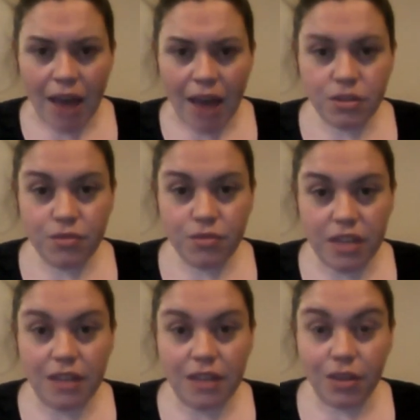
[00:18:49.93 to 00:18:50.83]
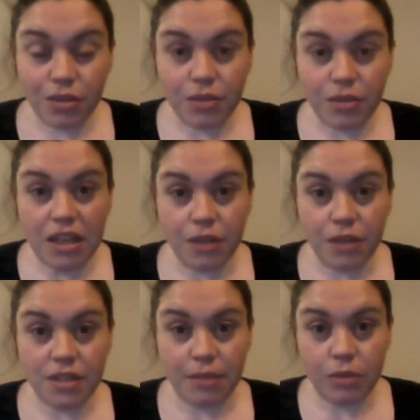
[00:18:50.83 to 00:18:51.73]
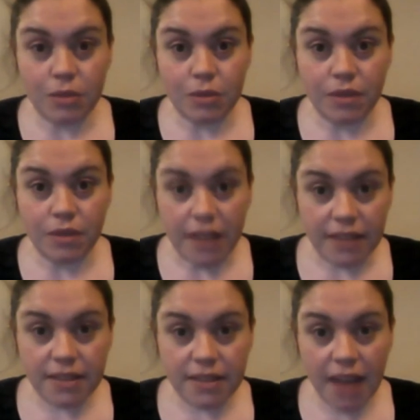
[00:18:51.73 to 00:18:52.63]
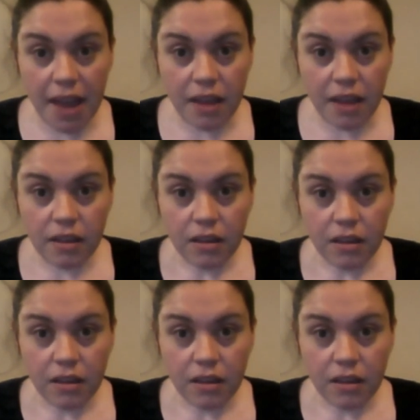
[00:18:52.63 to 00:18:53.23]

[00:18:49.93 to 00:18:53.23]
how to read the 3-note symbols we've learnt today?